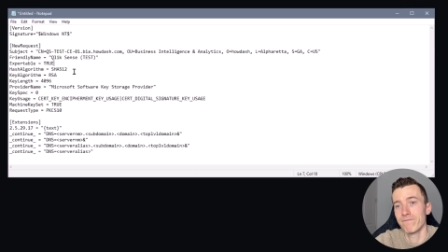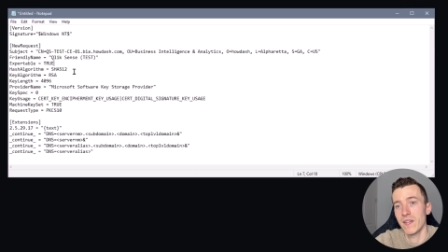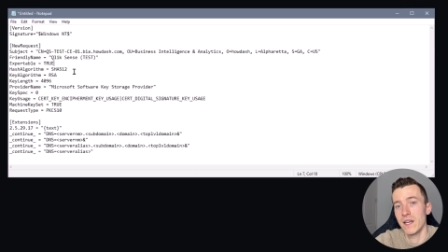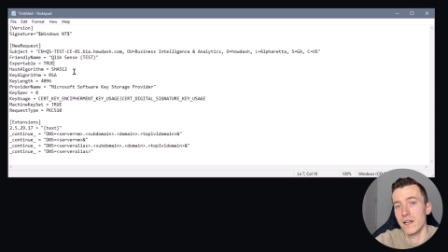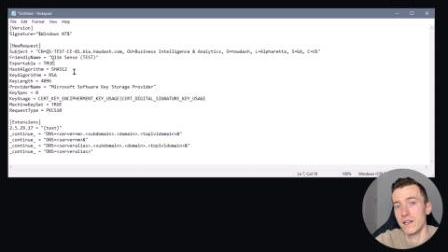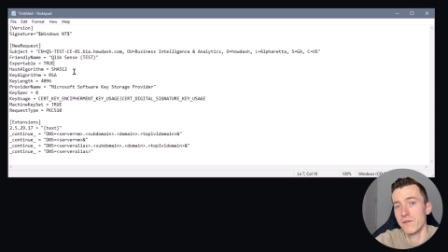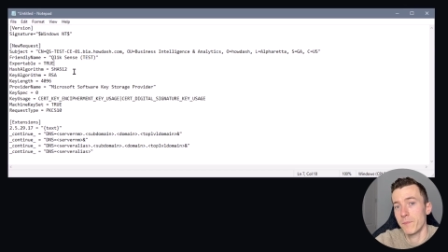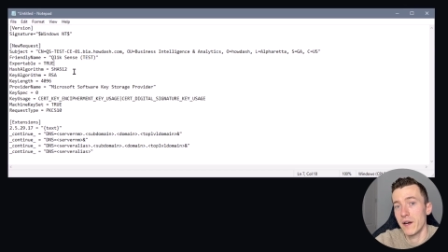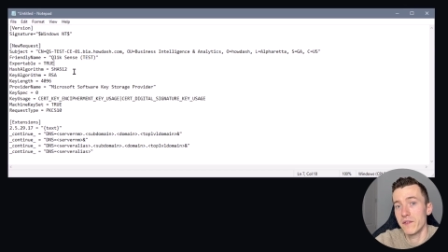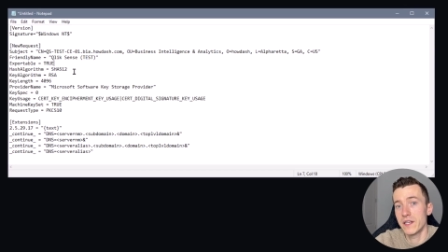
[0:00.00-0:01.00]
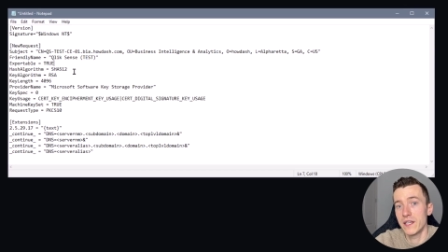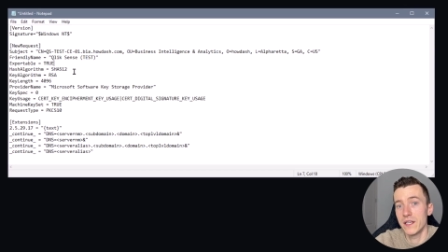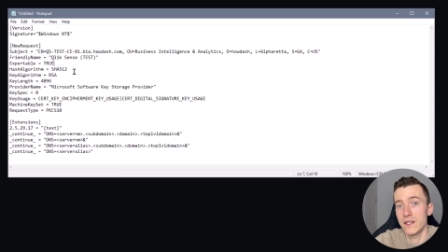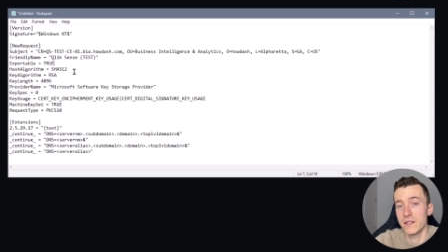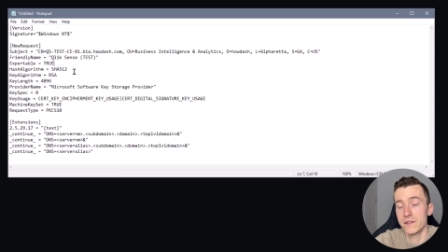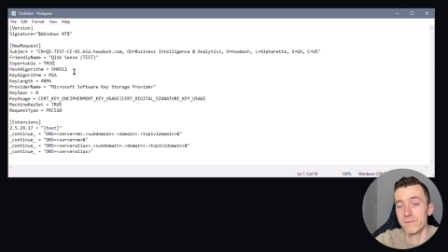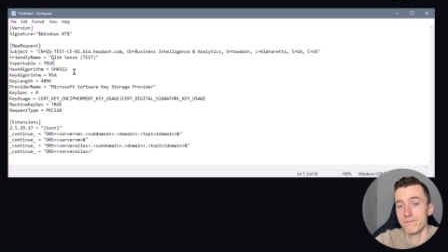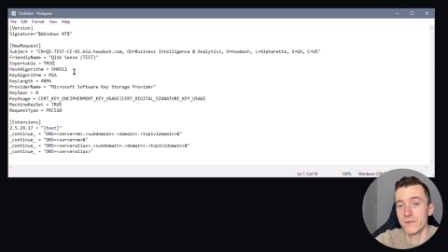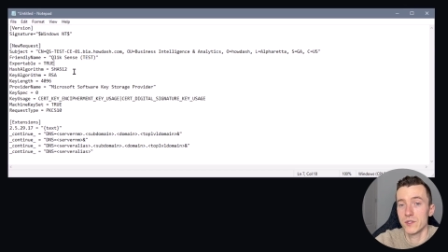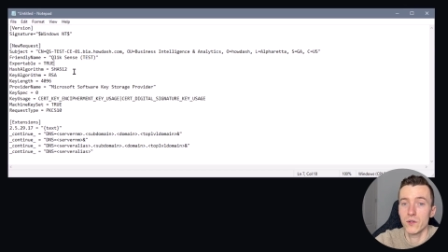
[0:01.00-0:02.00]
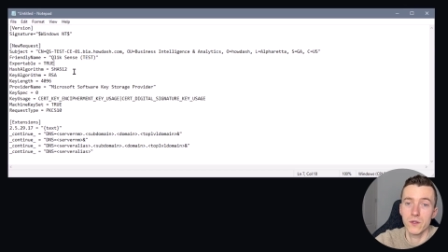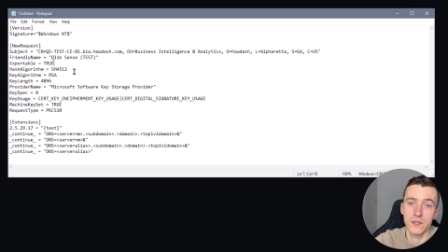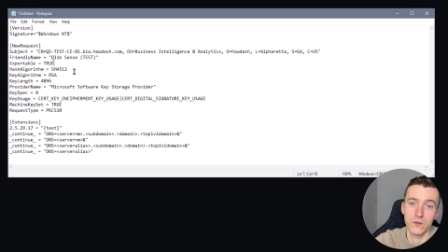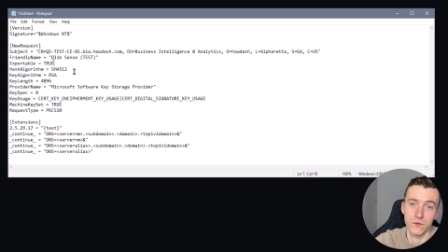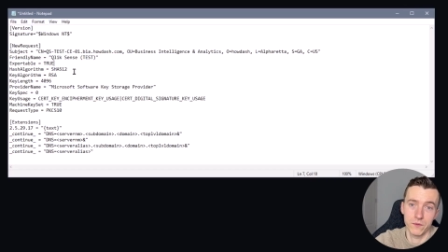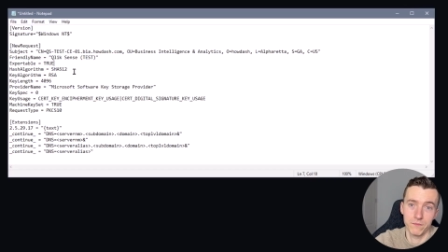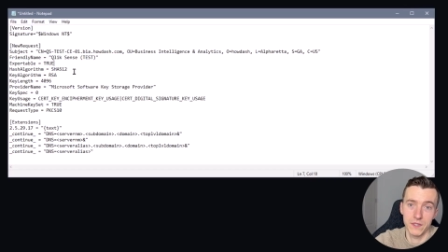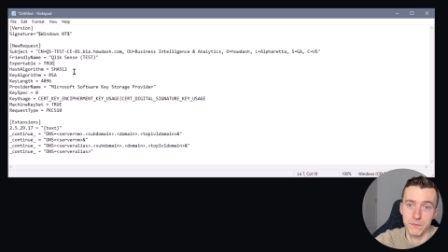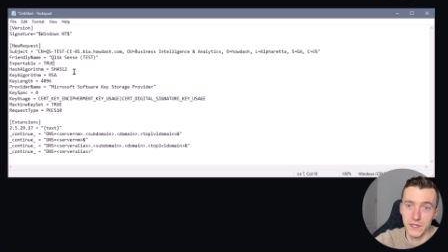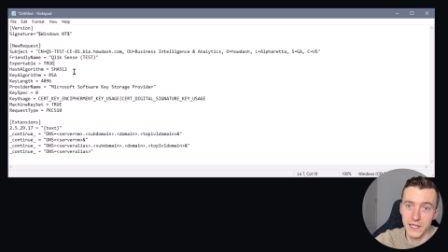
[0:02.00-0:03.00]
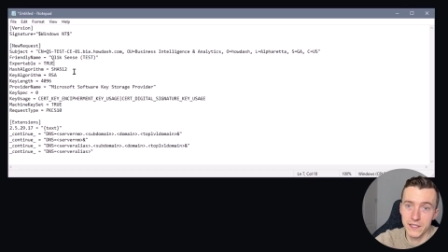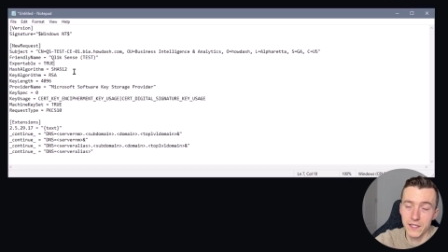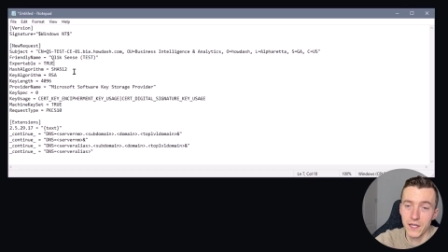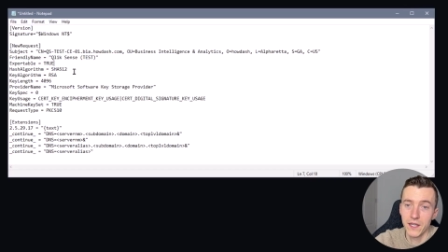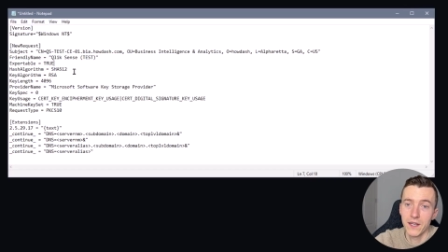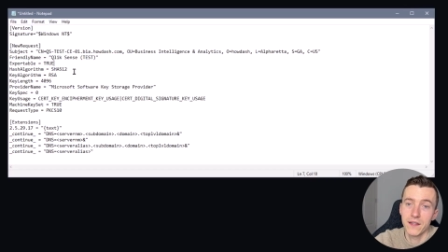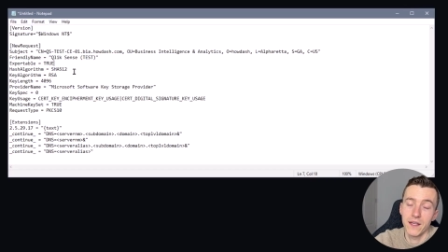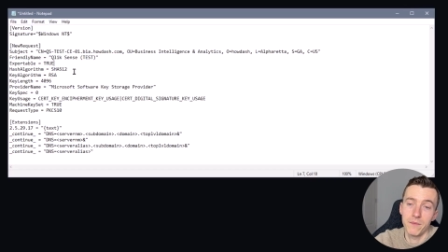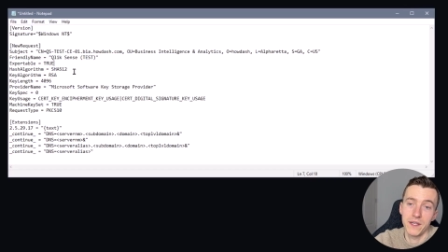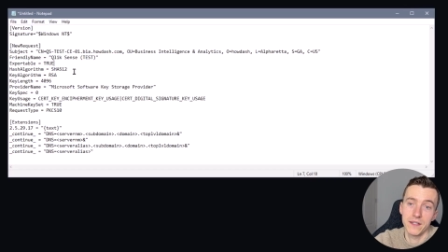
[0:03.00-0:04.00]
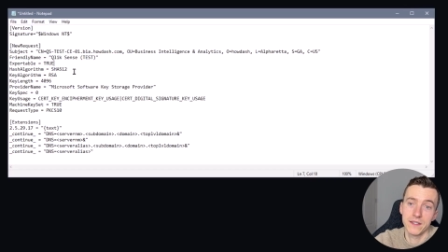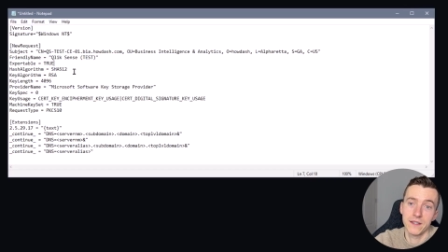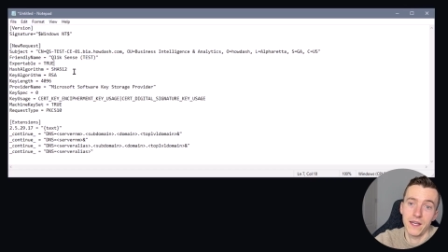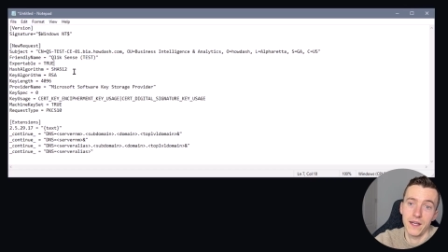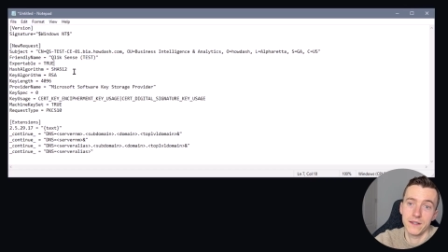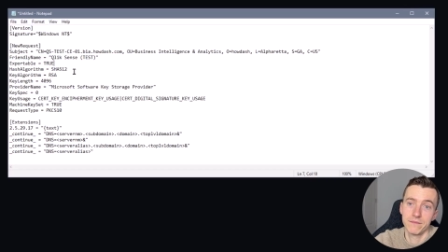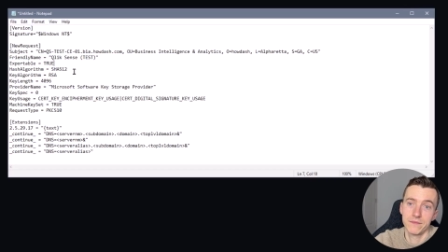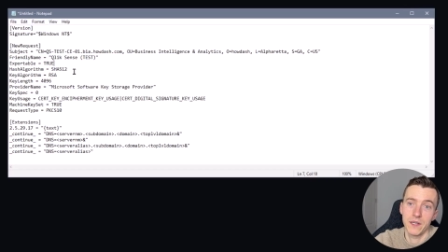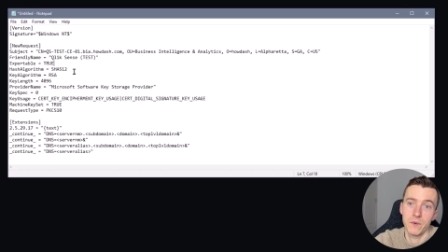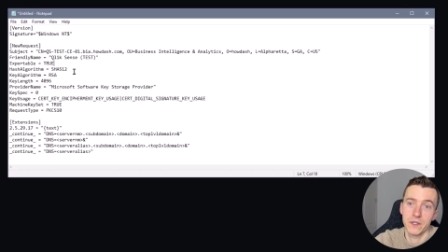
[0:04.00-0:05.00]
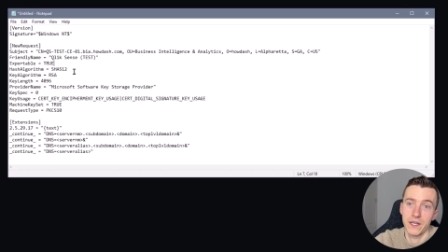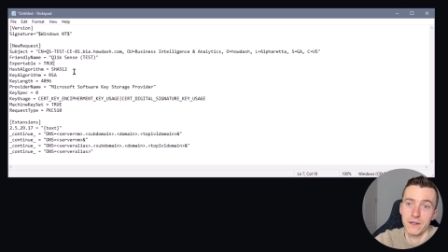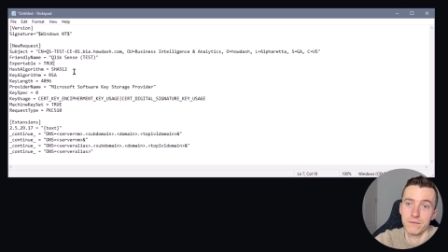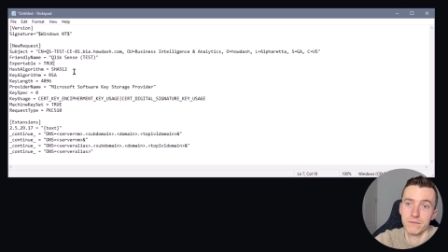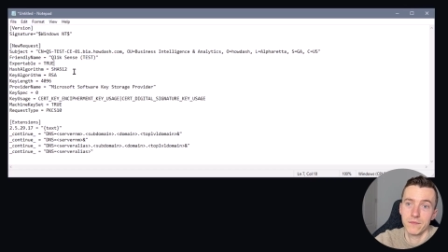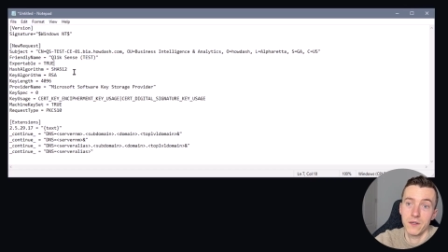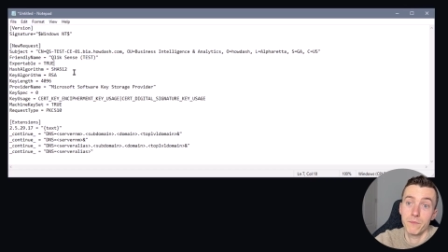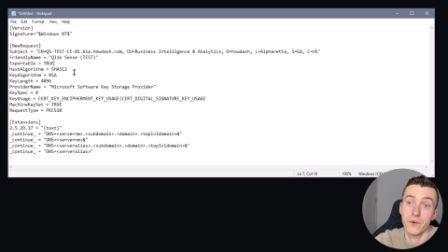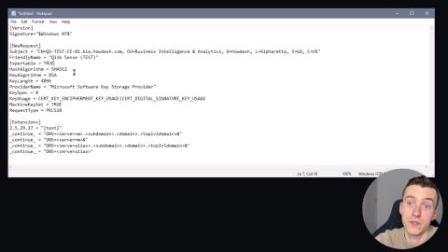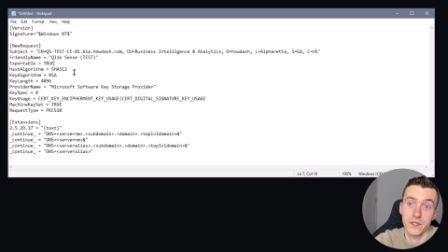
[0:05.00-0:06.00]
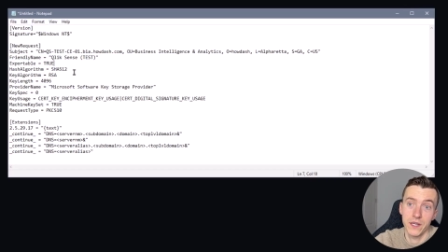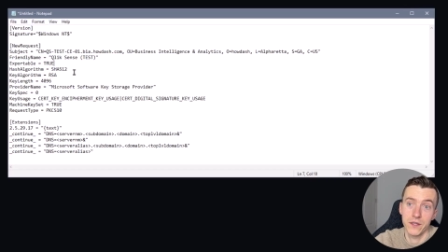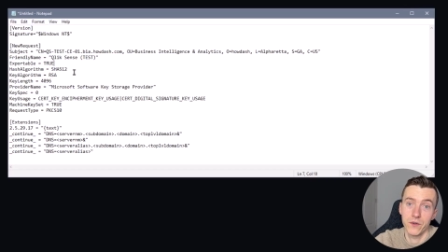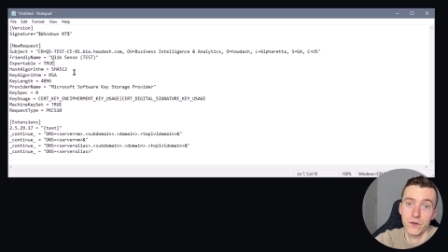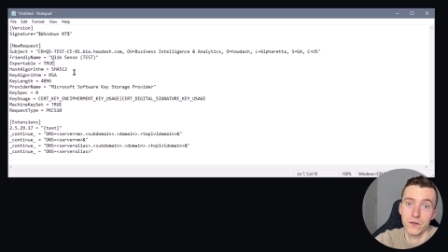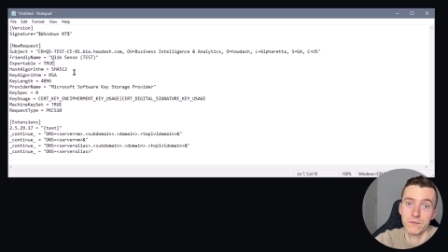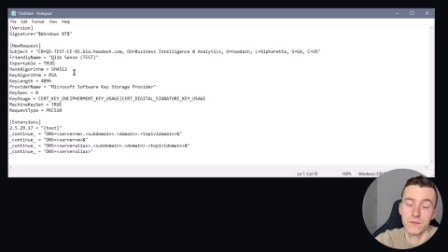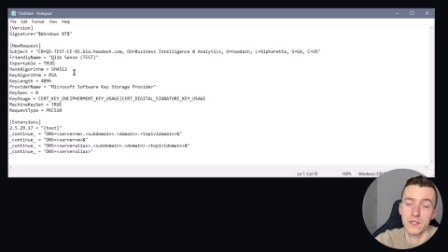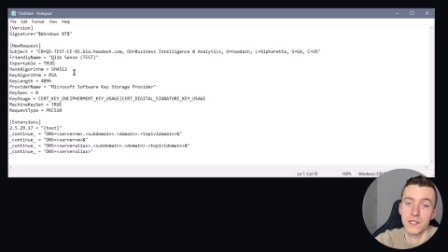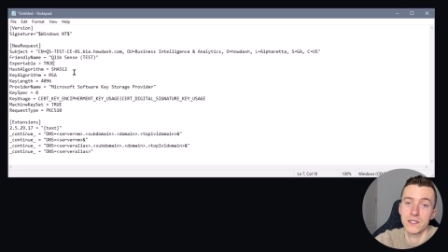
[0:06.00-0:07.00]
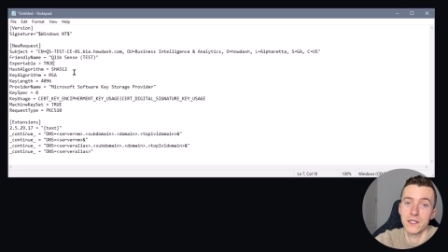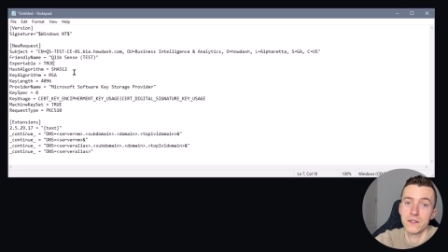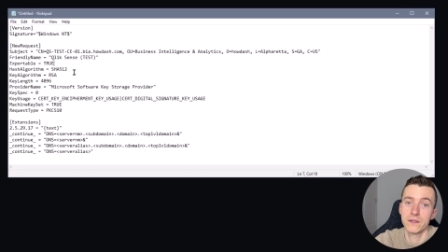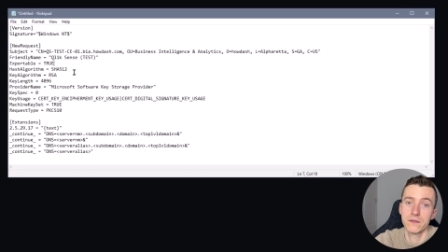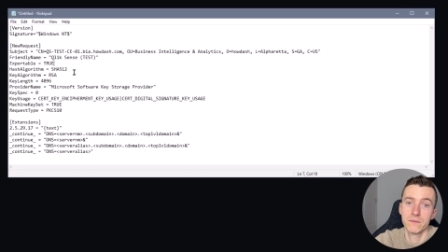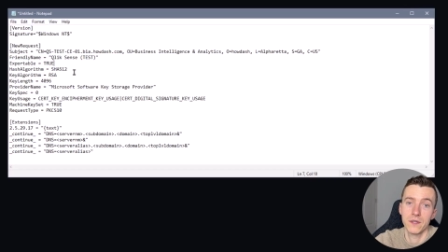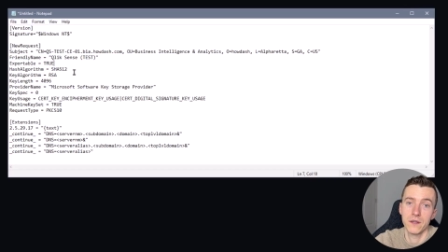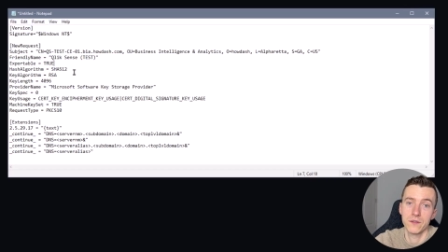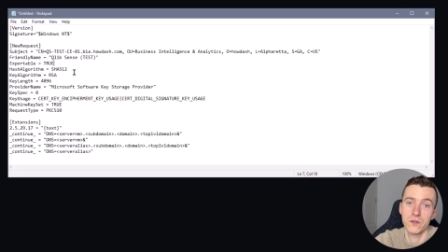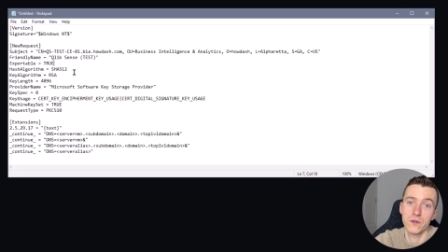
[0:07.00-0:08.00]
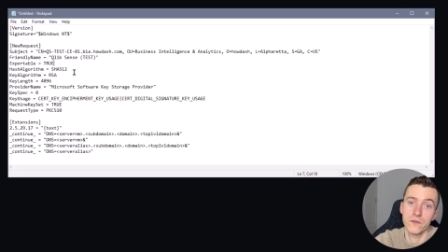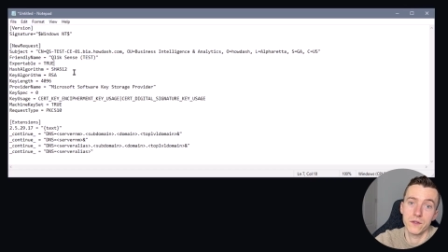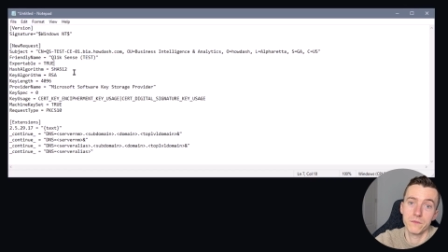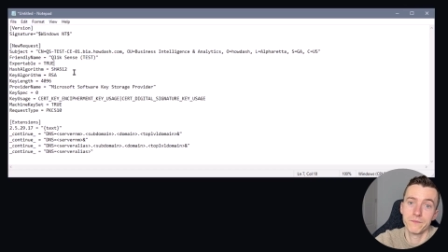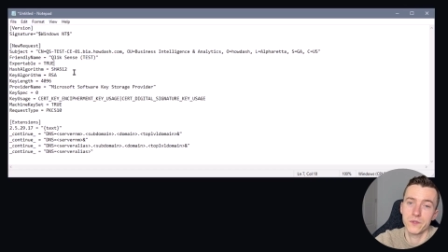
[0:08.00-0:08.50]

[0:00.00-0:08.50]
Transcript: If a private key is stolen or misplaced, that means that someone can impersonate your QlikSense server.